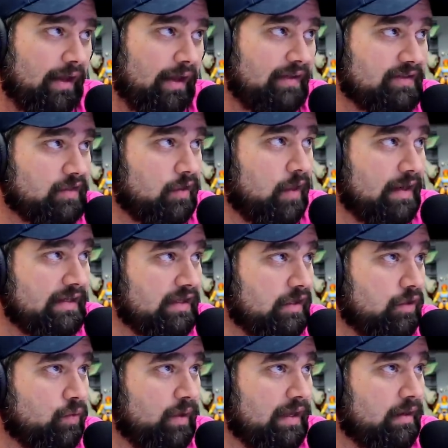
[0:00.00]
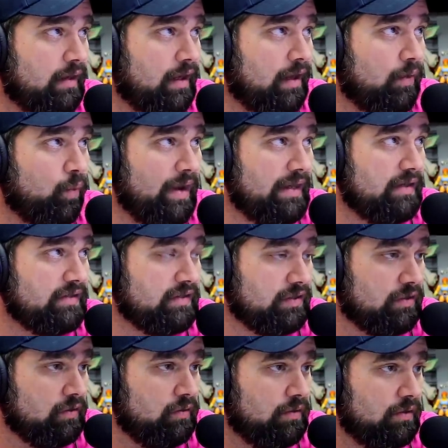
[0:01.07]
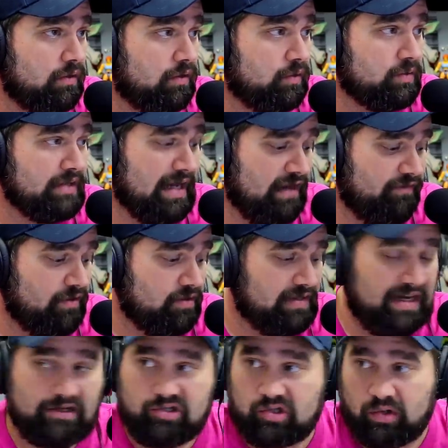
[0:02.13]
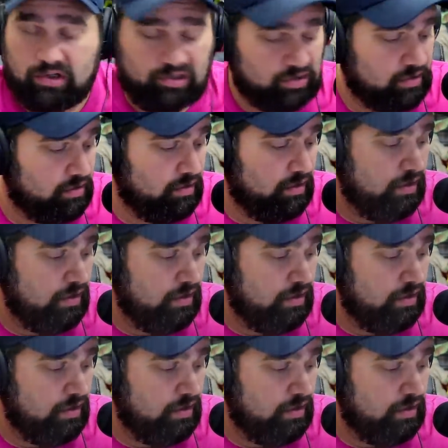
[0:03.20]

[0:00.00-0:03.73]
And so then cue in uh, witness two, which we have here, Dan George.